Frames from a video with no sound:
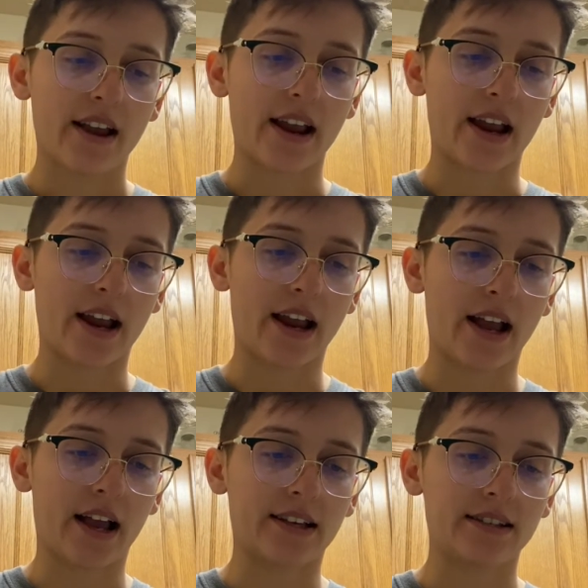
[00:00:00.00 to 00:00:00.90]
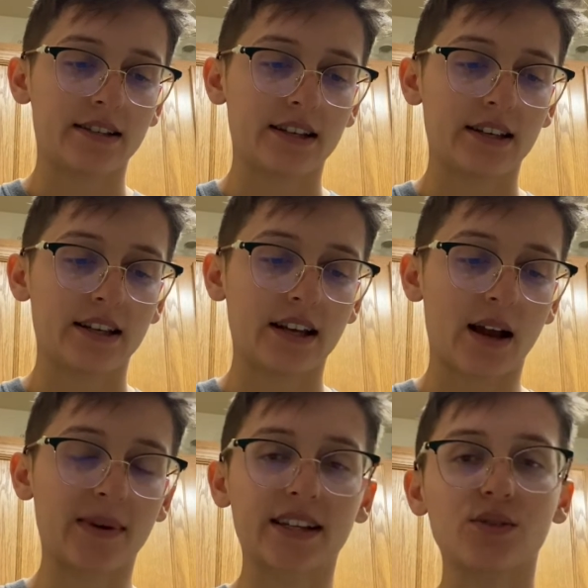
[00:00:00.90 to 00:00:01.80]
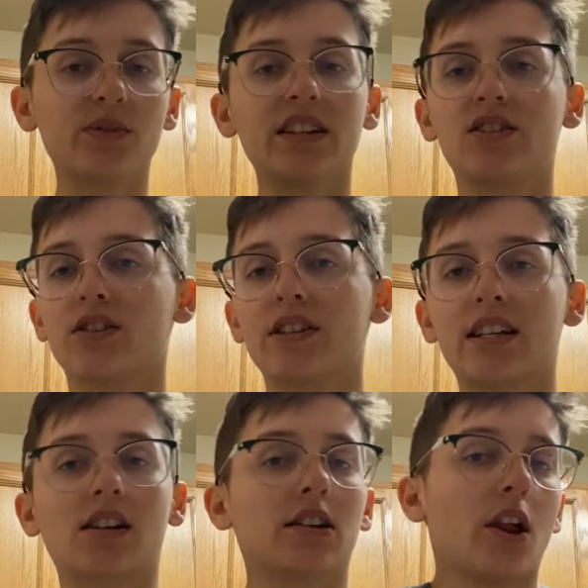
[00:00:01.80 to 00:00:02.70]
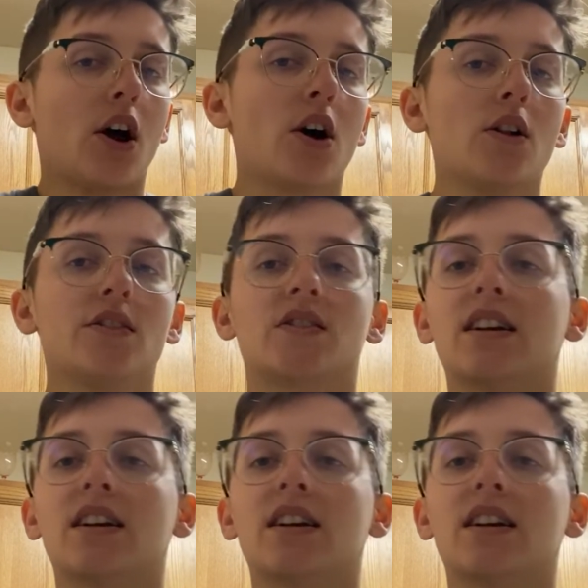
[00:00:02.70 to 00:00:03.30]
And I mean, it's really just, it's clothes,